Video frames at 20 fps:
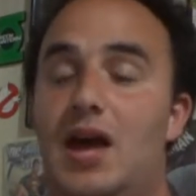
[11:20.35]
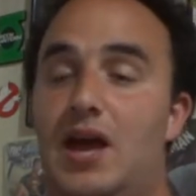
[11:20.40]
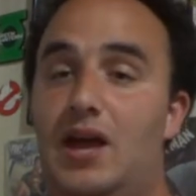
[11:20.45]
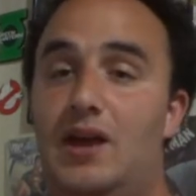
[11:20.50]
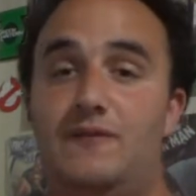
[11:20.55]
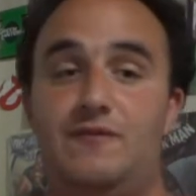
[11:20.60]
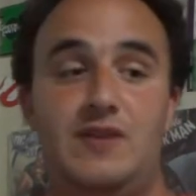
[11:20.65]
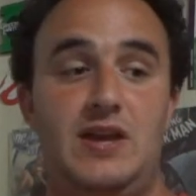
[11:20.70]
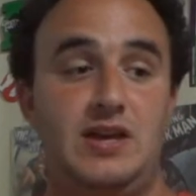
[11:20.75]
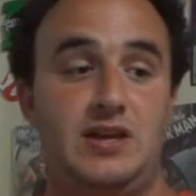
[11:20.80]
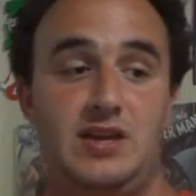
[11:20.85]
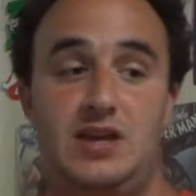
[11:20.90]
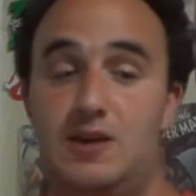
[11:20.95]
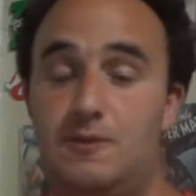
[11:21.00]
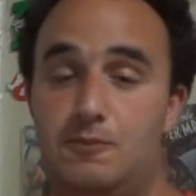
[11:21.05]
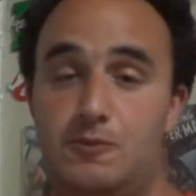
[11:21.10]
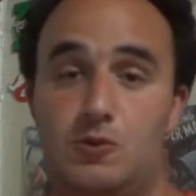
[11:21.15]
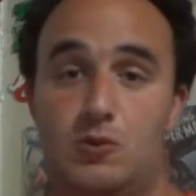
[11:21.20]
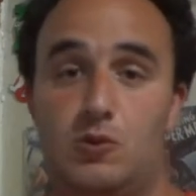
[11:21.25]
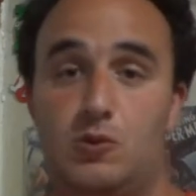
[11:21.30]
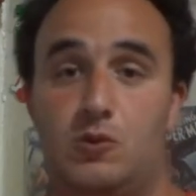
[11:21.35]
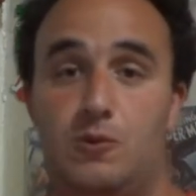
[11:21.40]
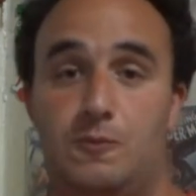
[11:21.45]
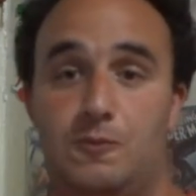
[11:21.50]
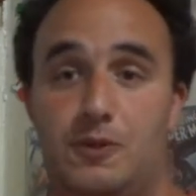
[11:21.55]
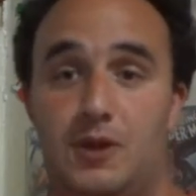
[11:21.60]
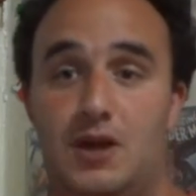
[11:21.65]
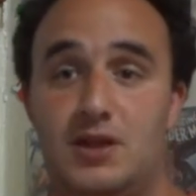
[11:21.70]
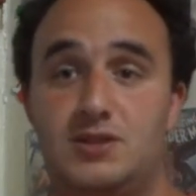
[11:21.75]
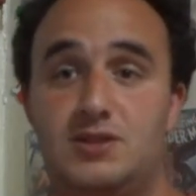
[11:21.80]
If they keep Google
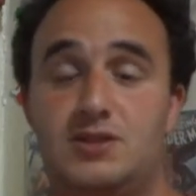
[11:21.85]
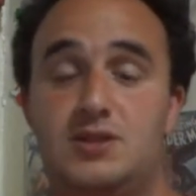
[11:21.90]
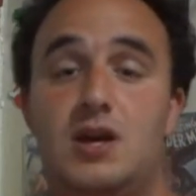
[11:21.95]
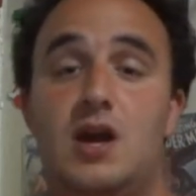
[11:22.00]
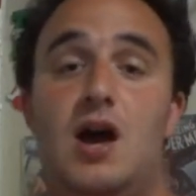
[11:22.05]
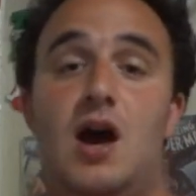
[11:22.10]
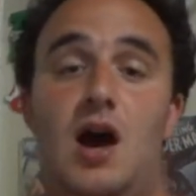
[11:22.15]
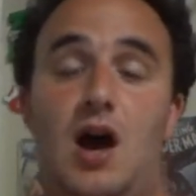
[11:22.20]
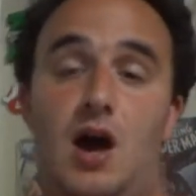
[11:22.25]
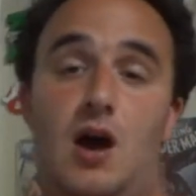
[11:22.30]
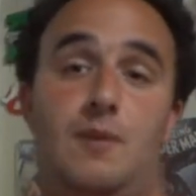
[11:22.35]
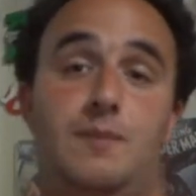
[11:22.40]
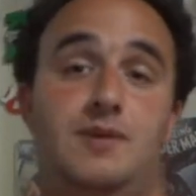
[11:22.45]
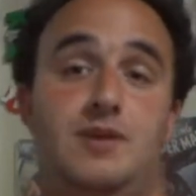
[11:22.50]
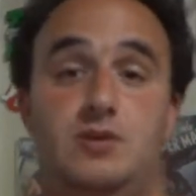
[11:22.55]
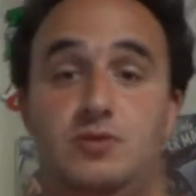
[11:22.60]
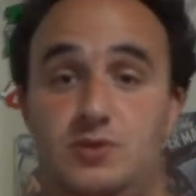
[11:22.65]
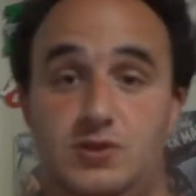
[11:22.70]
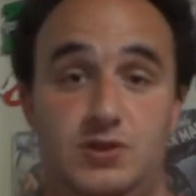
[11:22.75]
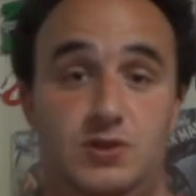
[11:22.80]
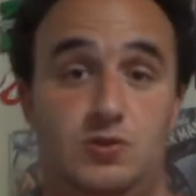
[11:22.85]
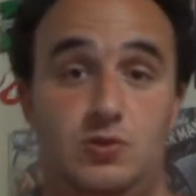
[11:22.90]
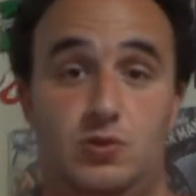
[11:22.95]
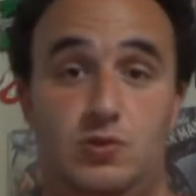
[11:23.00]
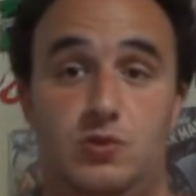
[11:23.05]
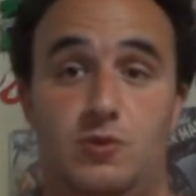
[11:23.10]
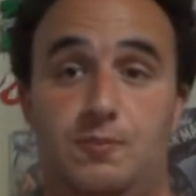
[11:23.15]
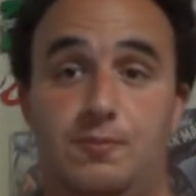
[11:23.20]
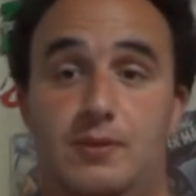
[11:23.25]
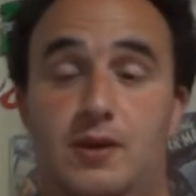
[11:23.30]
Plus, I'll be using
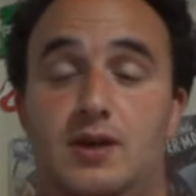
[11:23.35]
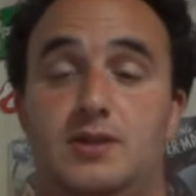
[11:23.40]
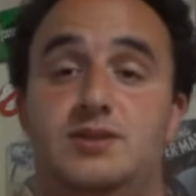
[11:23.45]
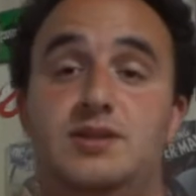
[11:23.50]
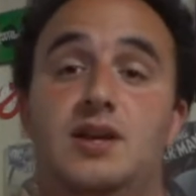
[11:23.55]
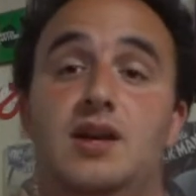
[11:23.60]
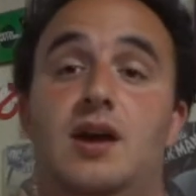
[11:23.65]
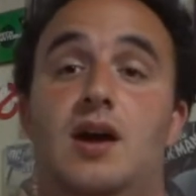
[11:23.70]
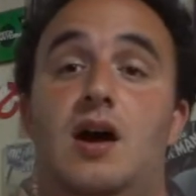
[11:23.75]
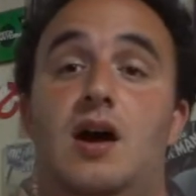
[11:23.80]
Google Plus